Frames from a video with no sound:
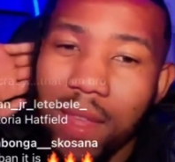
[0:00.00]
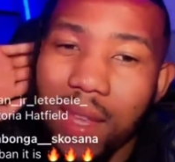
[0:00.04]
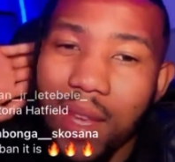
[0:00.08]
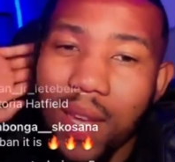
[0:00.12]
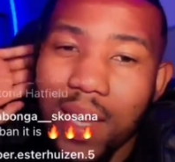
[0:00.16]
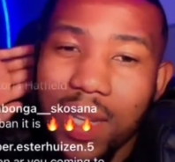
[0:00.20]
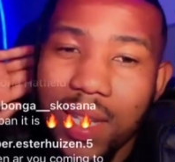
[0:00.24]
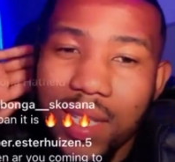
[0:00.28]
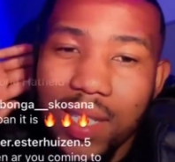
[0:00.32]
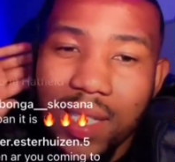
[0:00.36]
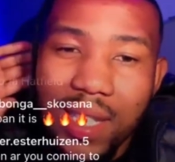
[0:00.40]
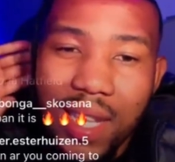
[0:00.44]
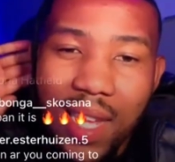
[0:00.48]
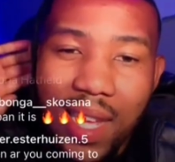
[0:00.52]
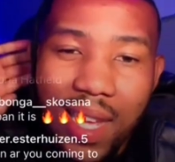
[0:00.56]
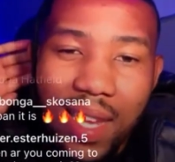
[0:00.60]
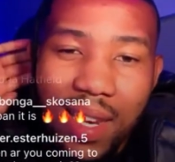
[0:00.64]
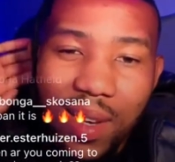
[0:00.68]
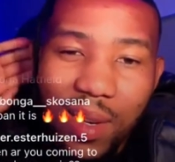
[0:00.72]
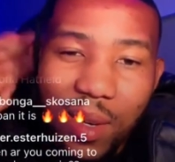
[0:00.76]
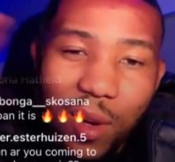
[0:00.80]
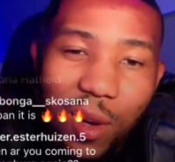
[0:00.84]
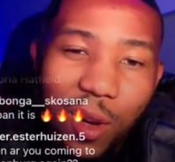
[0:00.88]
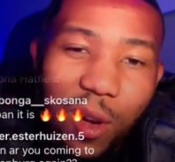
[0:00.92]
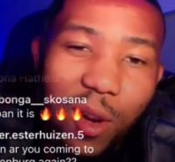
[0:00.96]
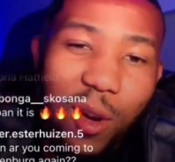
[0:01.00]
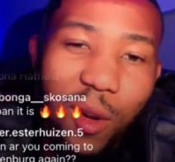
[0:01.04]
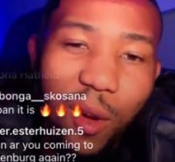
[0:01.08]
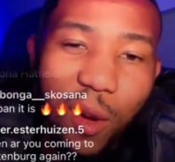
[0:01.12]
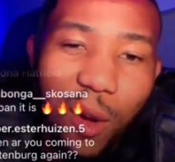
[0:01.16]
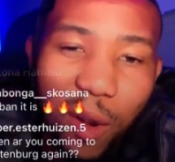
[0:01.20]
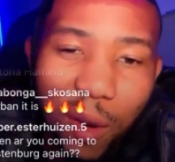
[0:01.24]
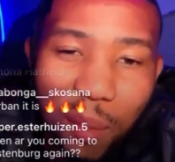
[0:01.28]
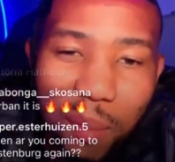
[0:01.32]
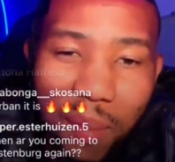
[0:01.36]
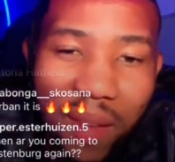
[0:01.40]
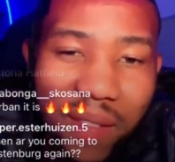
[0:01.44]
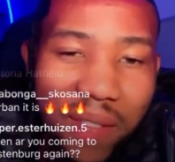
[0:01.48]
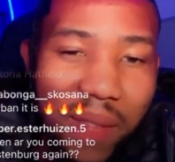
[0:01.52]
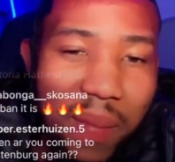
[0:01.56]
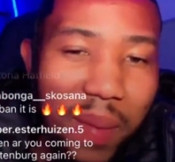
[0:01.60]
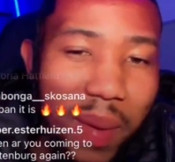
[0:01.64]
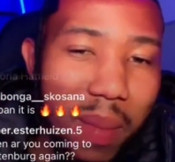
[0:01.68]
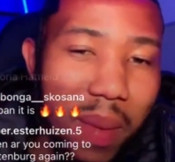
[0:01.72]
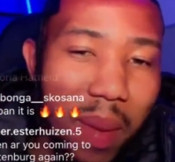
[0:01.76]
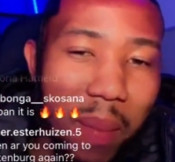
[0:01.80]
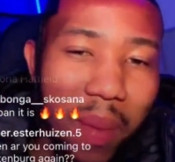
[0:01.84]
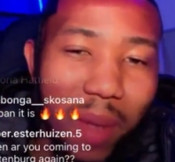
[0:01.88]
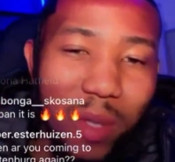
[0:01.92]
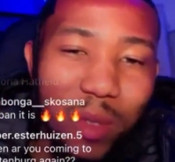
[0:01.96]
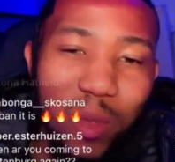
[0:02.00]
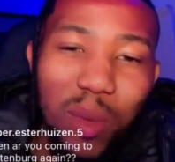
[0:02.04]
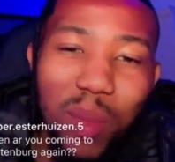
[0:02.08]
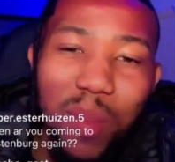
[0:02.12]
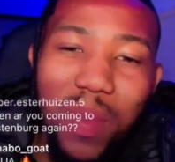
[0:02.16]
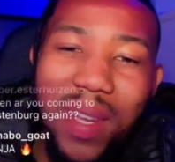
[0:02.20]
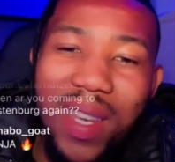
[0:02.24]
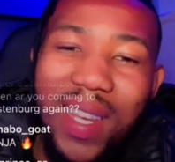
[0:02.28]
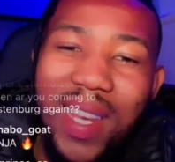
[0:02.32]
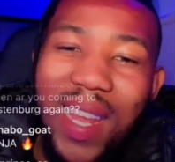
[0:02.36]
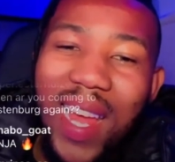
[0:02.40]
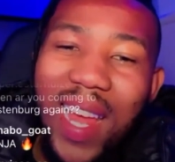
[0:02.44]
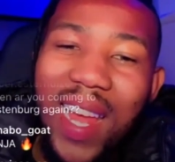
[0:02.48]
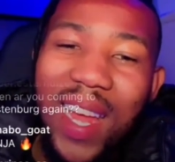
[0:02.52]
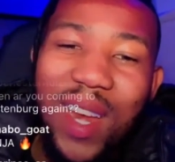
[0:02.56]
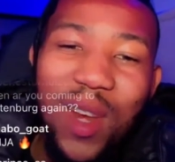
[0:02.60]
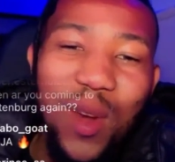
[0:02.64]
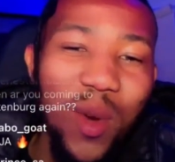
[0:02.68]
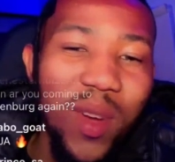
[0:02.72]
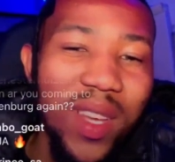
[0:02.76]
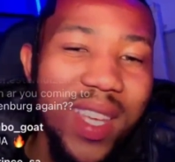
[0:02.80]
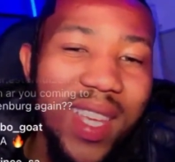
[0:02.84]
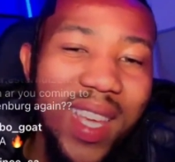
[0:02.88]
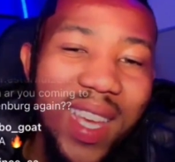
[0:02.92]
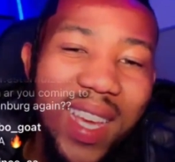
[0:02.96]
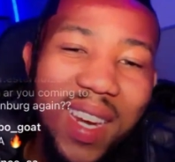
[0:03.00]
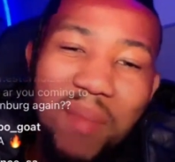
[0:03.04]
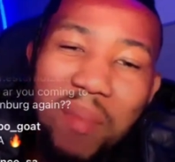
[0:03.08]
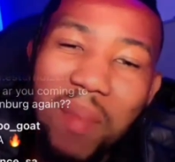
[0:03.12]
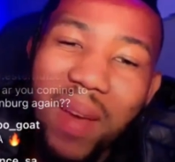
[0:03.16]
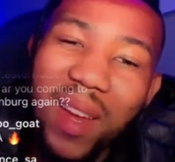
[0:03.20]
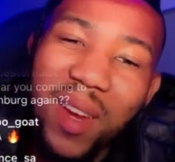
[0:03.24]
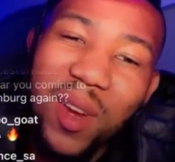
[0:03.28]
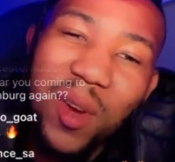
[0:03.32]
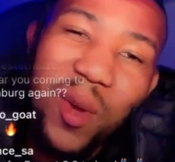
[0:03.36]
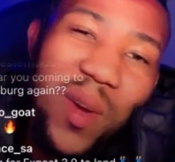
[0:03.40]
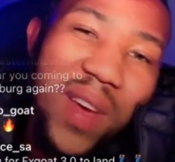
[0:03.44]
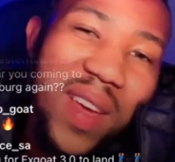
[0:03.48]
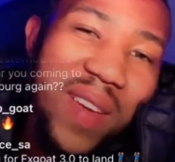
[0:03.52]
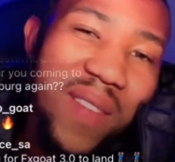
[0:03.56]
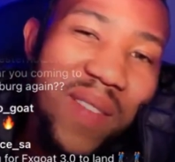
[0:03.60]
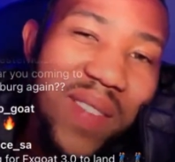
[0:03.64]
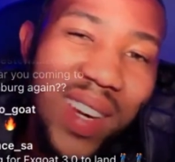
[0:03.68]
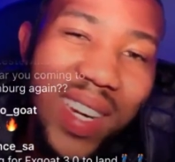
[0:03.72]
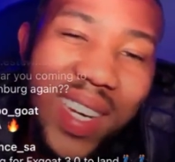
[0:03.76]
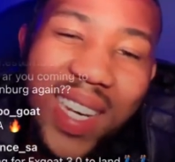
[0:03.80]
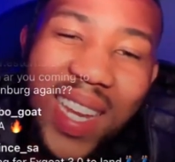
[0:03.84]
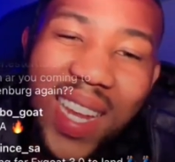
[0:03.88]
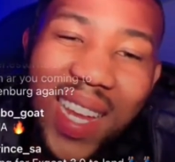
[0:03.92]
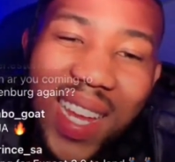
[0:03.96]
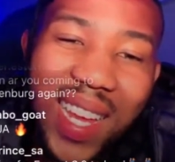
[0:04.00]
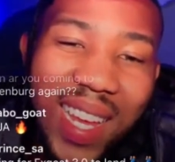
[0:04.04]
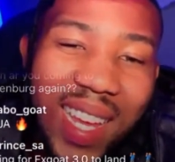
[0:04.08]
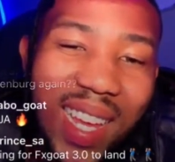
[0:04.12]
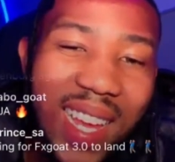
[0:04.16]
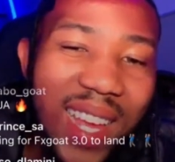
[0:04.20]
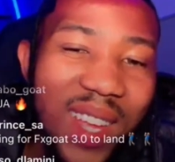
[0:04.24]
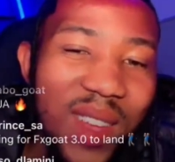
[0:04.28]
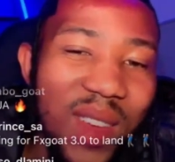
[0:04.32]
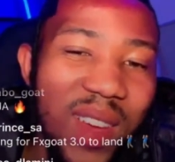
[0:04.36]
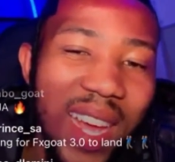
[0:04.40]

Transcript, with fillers: You understand? All all my family members will be there knocking at my door every day.